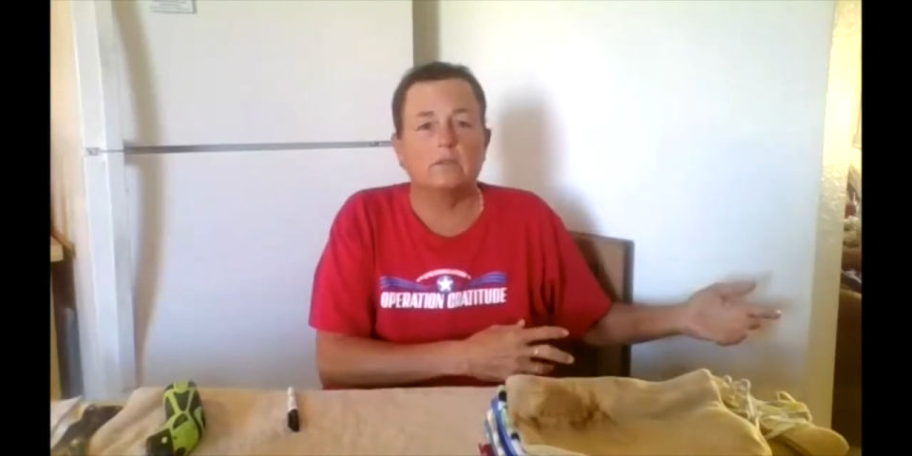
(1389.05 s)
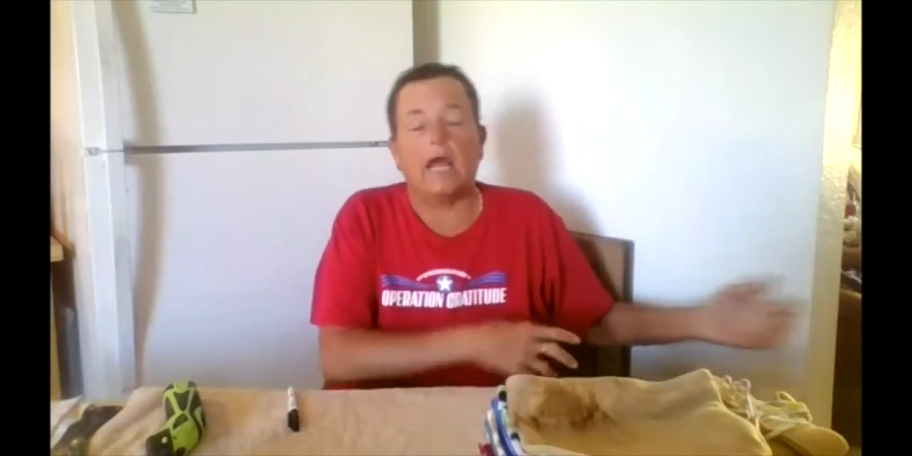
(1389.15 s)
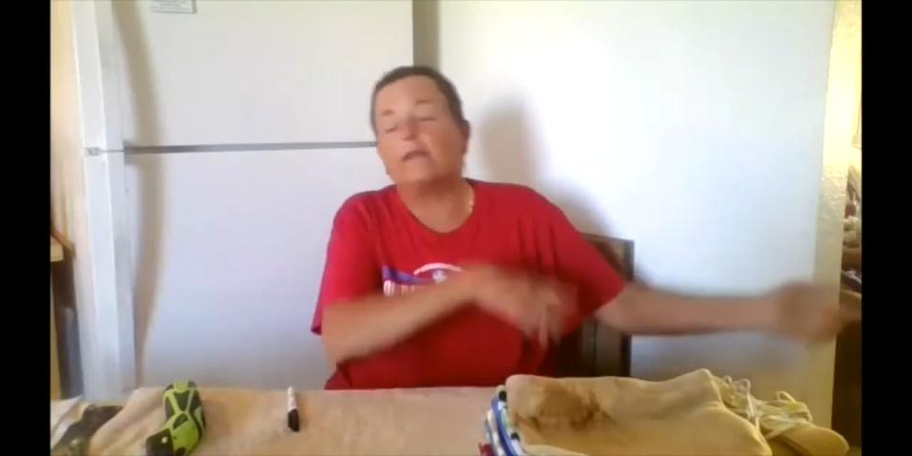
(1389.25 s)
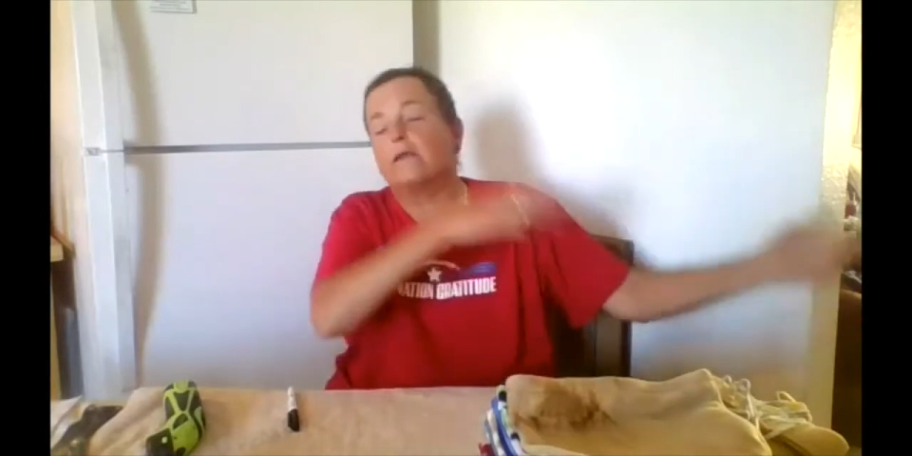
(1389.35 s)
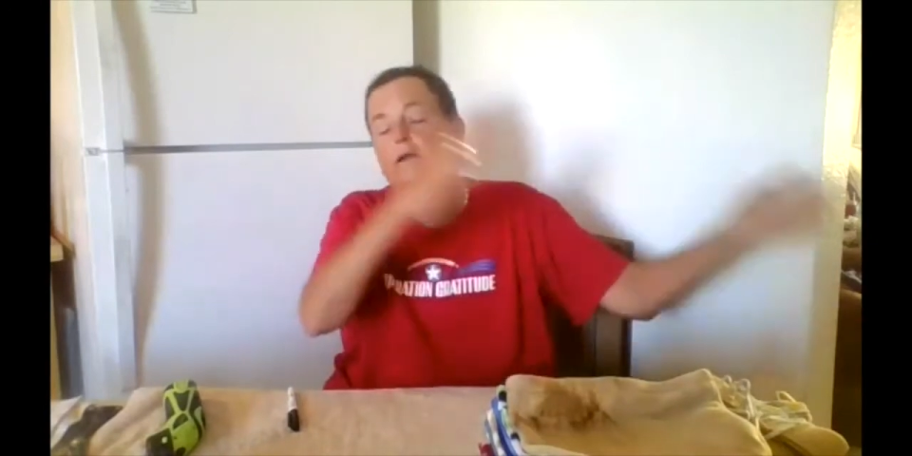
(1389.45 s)

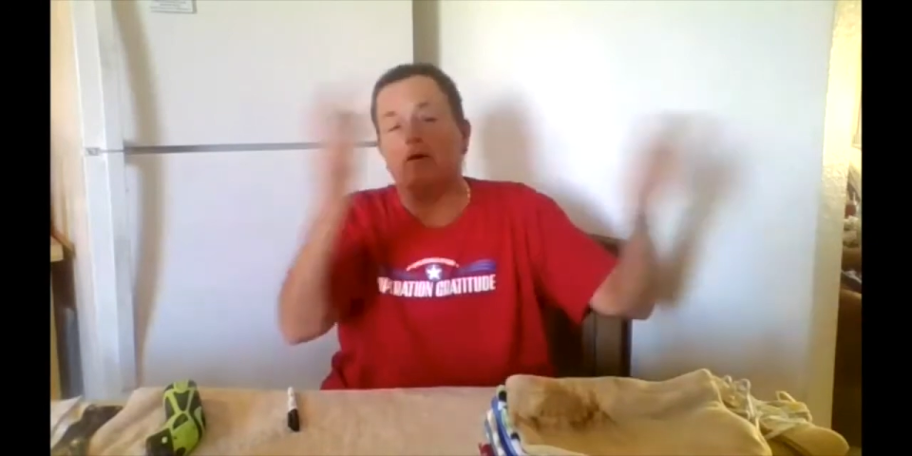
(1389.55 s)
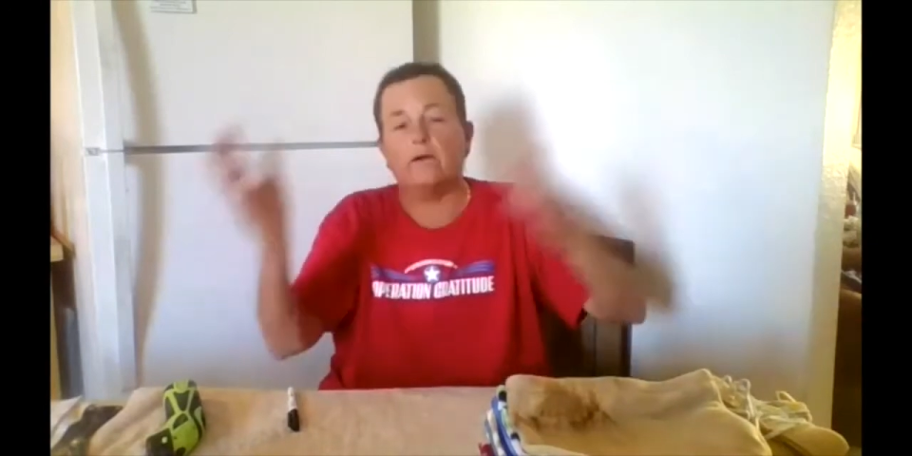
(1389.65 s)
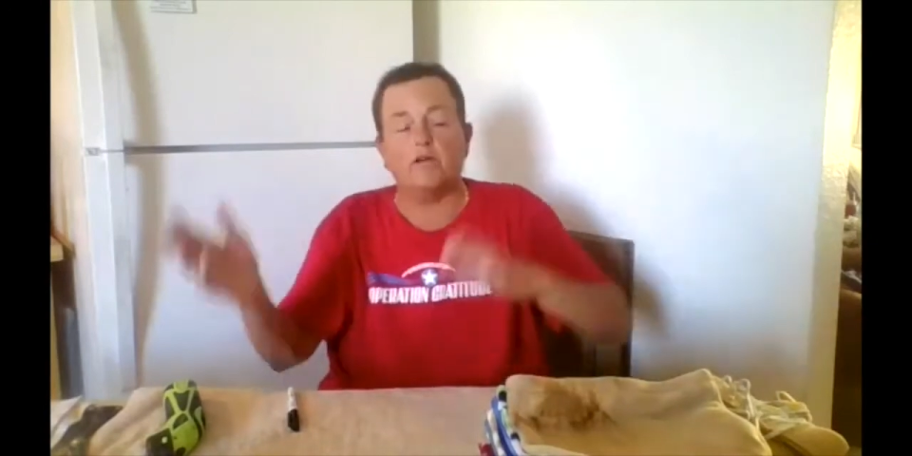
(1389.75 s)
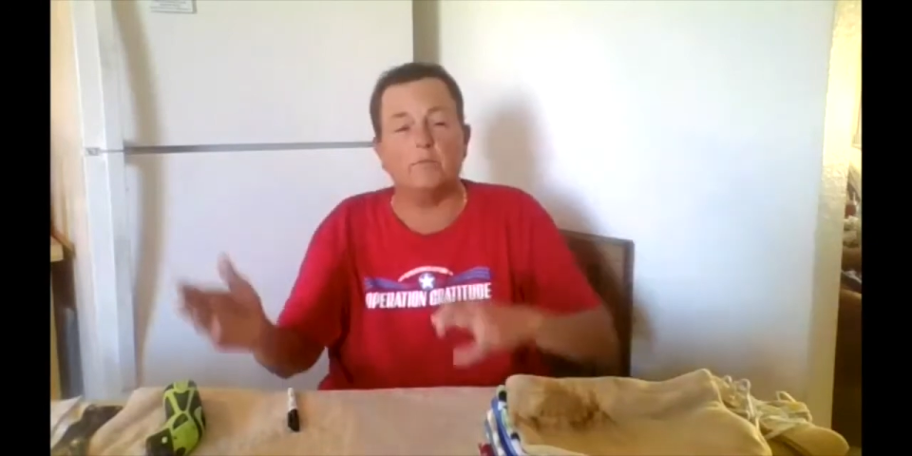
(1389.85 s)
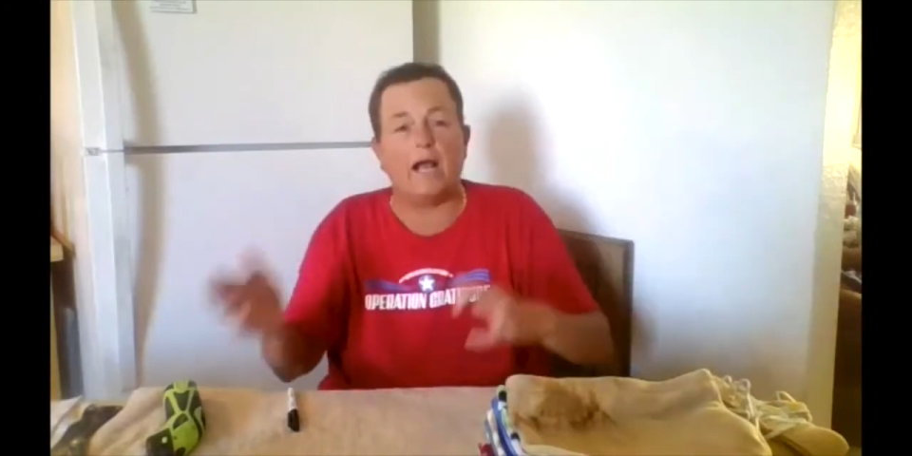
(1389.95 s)
and then I'll
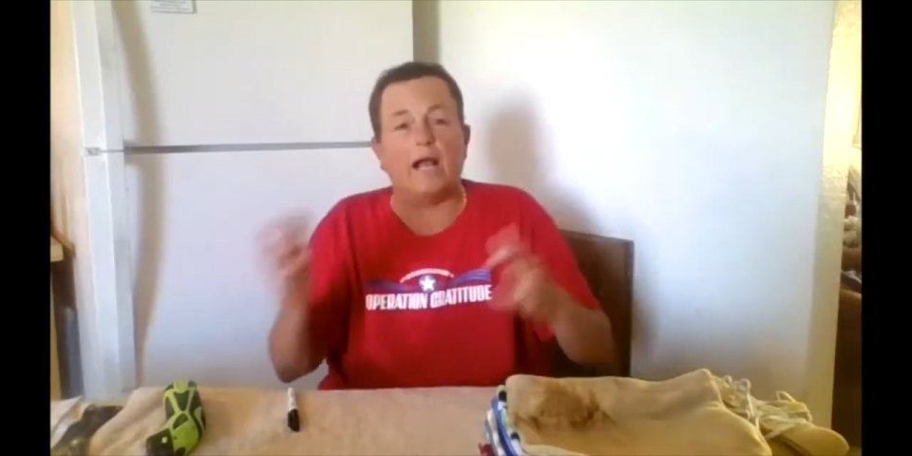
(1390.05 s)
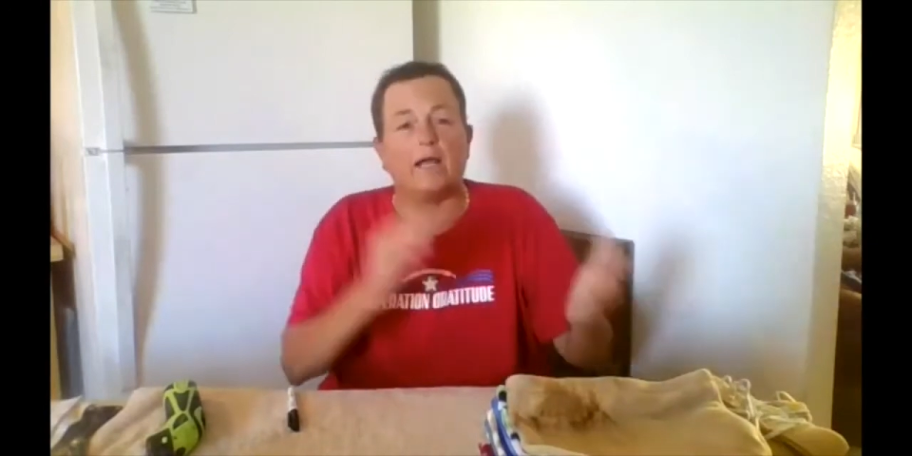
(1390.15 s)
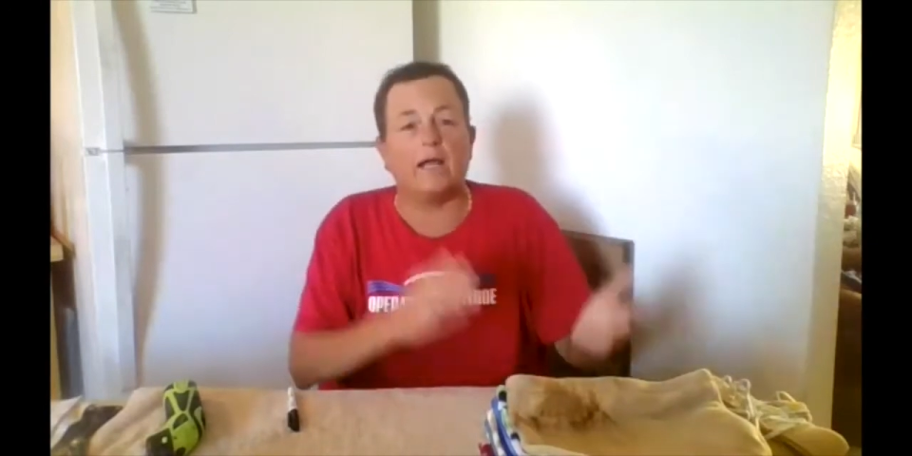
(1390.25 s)
come back